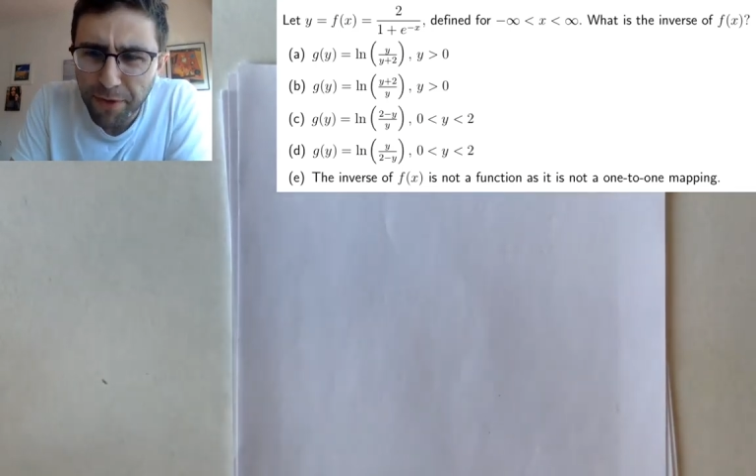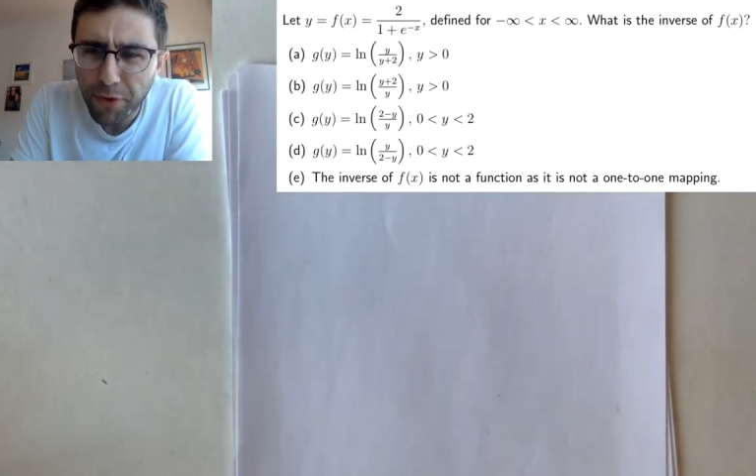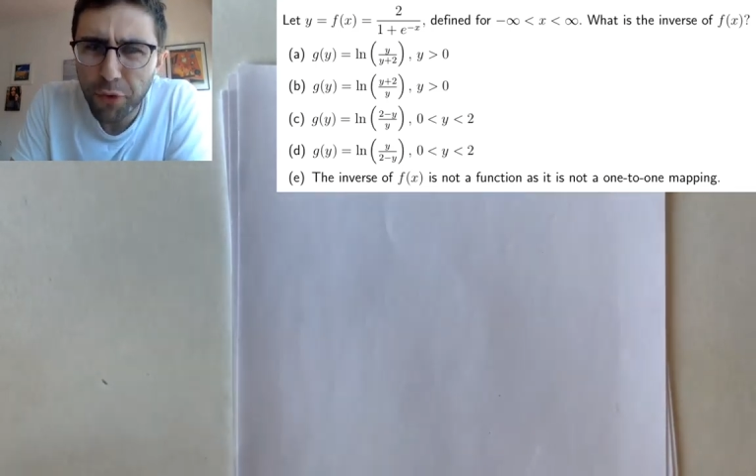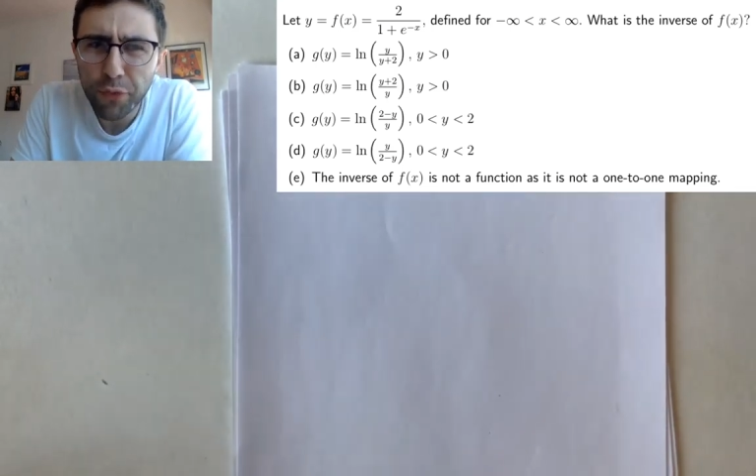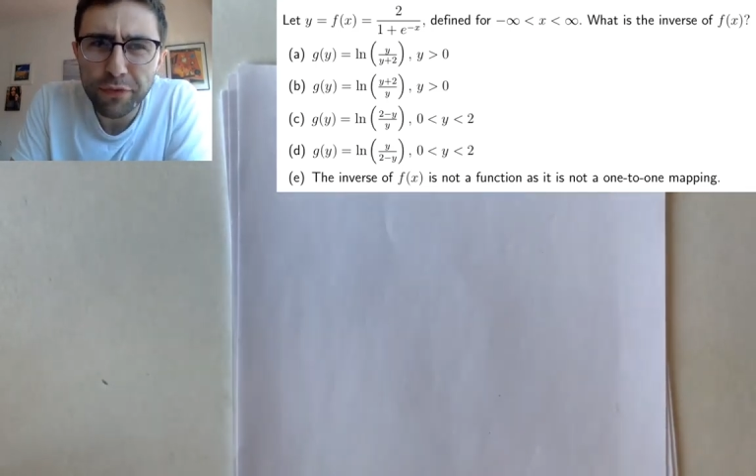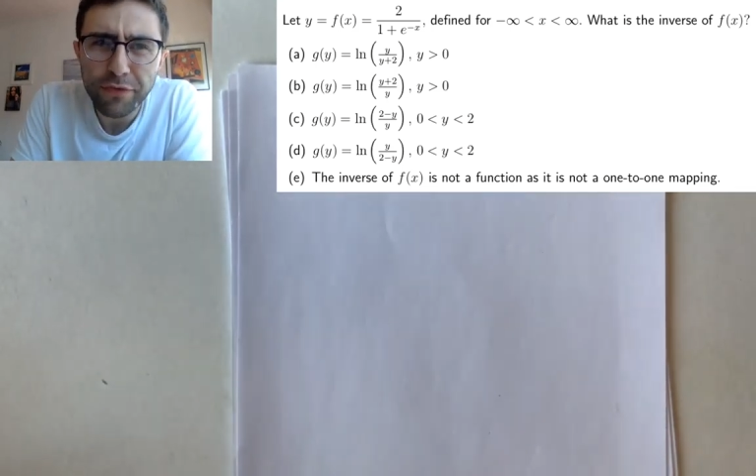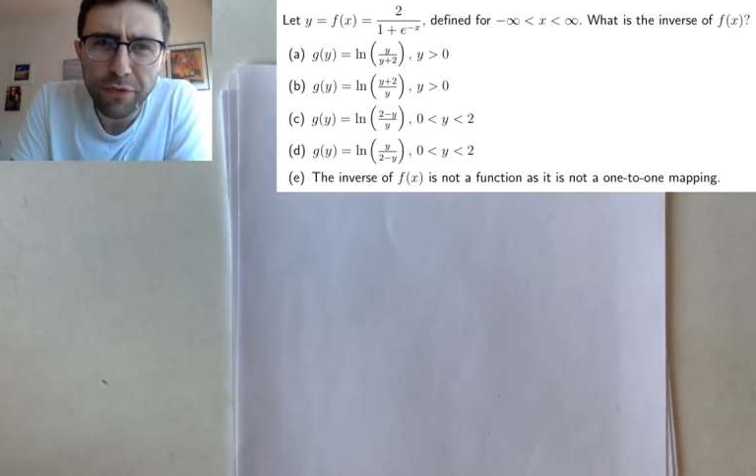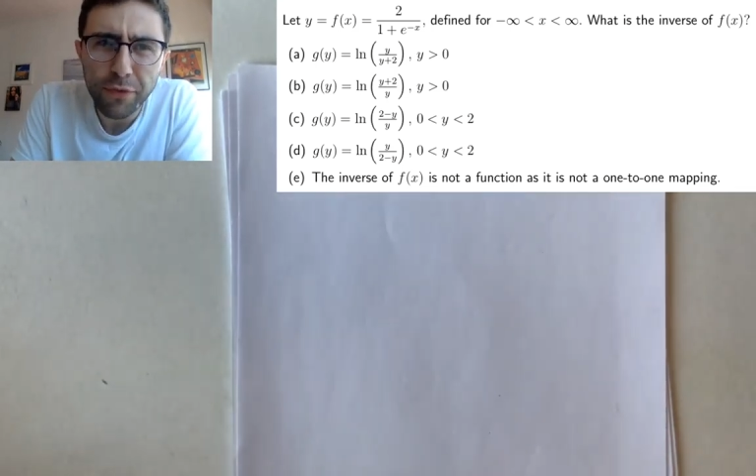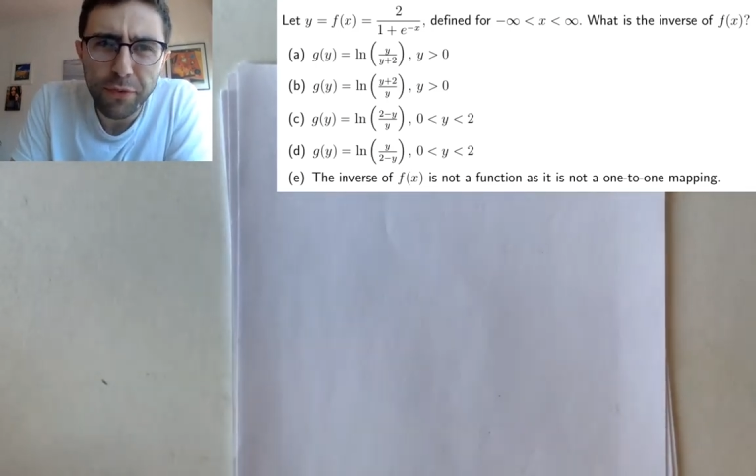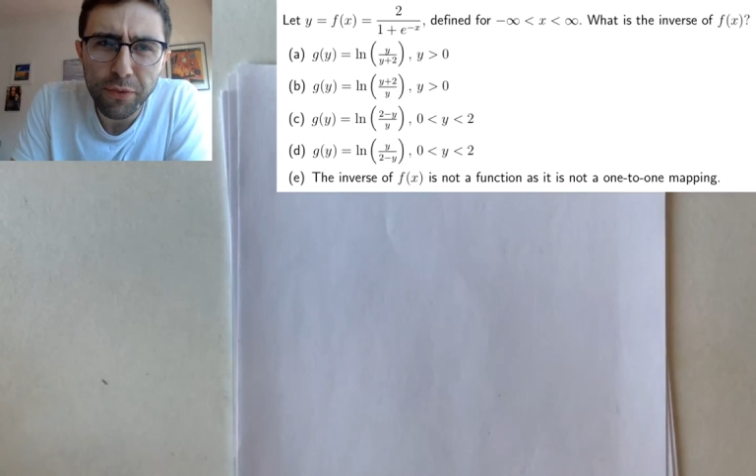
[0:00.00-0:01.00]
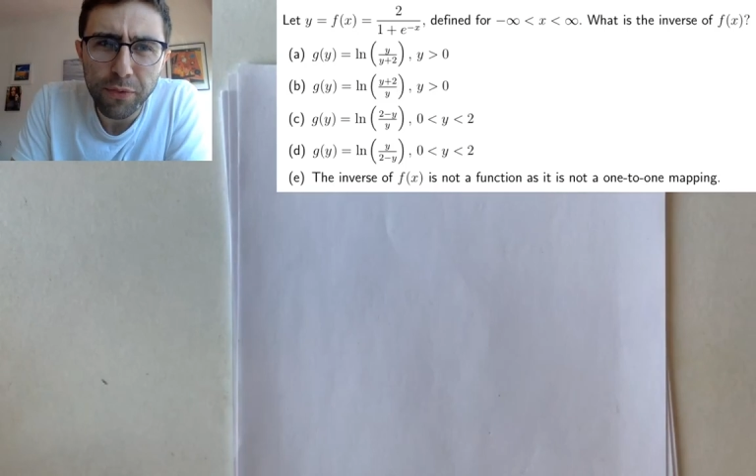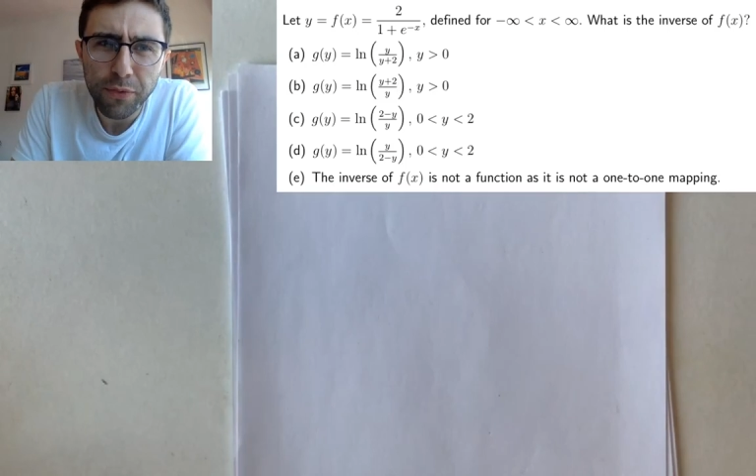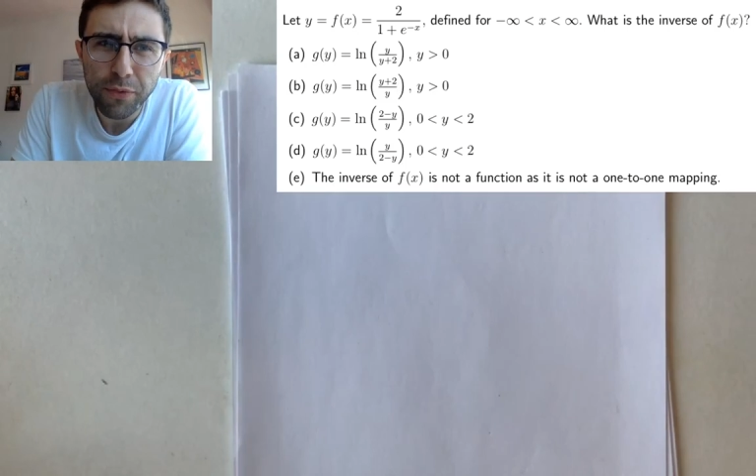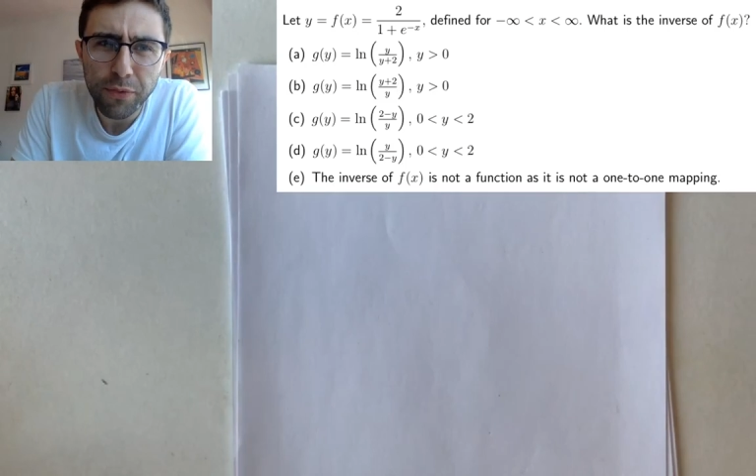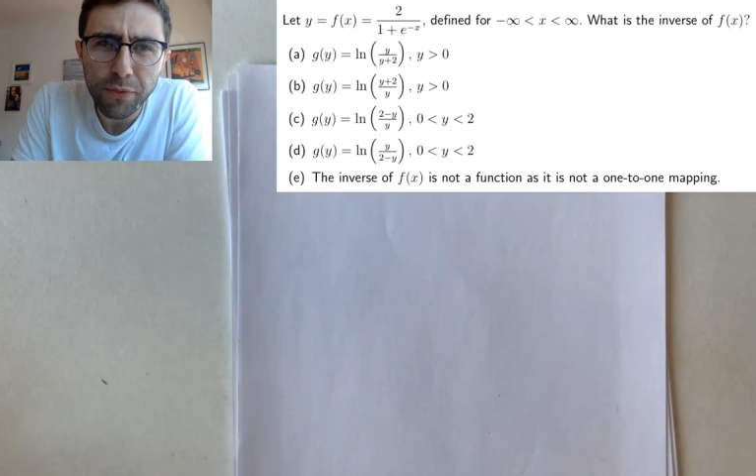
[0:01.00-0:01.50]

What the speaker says: Also follow me on